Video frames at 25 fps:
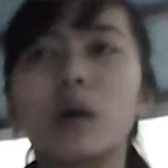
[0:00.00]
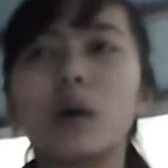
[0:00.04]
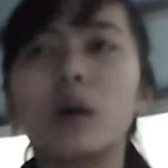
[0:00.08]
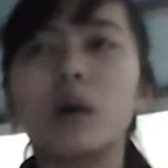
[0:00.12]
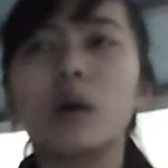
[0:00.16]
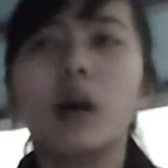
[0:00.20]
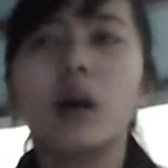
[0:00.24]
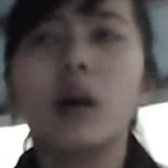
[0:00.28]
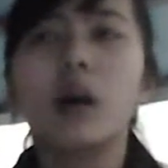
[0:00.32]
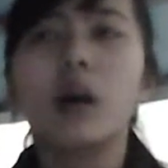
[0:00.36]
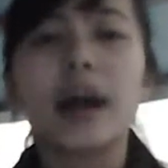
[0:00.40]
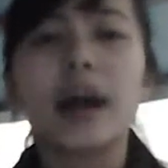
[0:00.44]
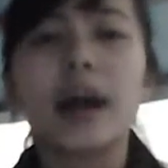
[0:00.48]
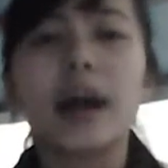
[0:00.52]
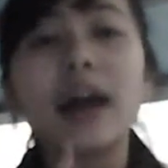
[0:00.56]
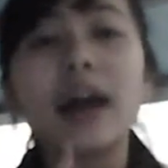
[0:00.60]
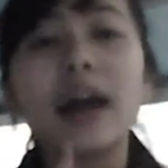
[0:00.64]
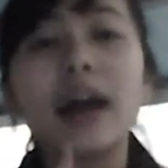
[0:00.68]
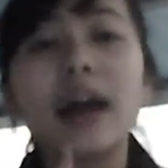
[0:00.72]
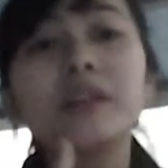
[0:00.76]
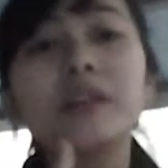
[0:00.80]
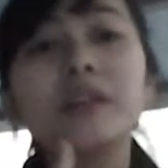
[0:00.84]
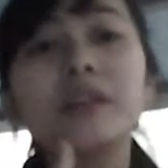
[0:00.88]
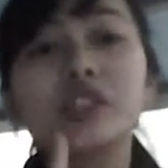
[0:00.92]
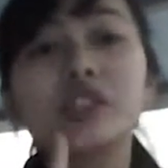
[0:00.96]
I have a
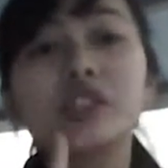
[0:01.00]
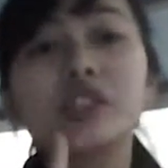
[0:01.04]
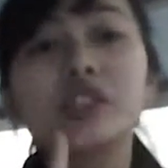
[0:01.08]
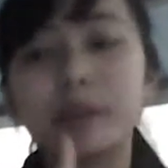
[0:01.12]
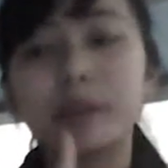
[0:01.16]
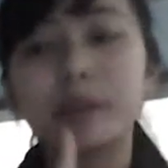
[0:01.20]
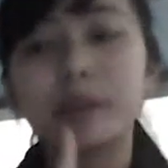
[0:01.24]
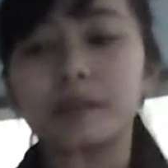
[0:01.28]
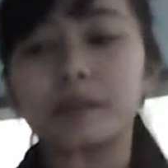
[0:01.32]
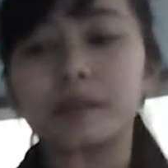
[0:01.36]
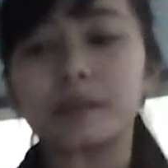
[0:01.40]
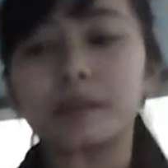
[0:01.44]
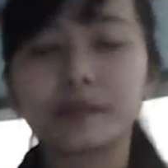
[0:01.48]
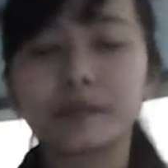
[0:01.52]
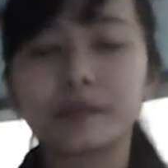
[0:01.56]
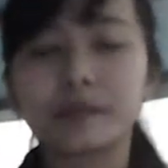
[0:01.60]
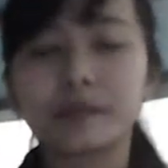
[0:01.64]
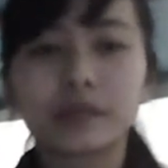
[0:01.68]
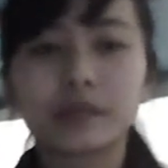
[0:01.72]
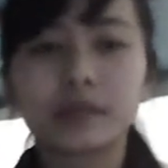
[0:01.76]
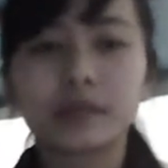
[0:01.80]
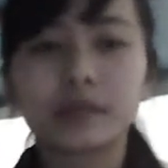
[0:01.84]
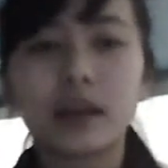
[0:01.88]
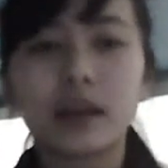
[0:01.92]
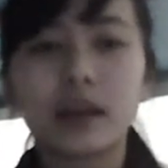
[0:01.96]
statement.
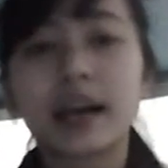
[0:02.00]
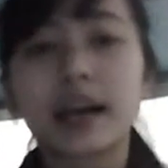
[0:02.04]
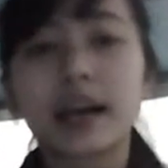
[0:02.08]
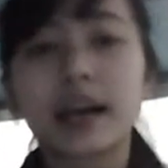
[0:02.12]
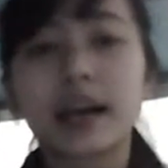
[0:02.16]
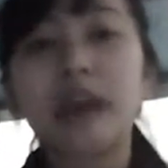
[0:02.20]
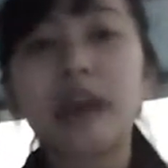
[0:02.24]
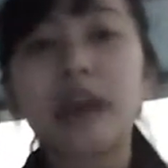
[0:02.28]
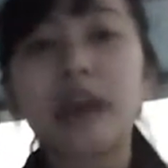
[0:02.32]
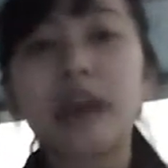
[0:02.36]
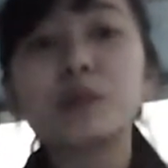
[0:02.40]
Karen